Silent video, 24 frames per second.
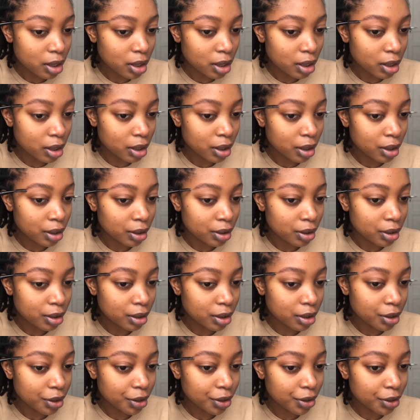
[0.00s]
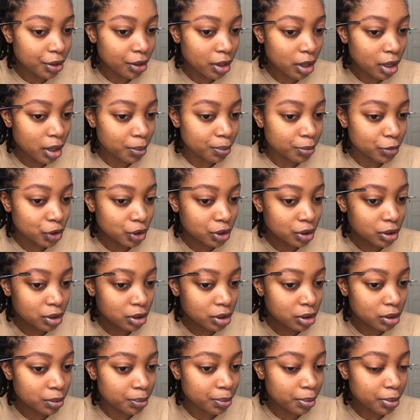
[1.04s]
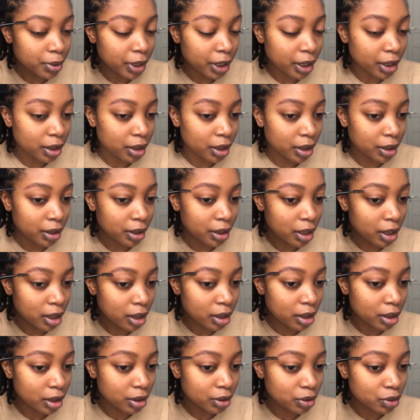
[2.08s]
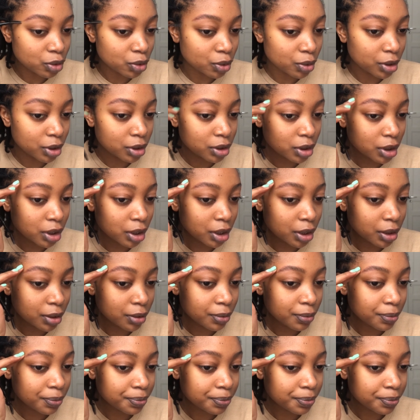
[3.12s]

And here I'm just blending that into the skin.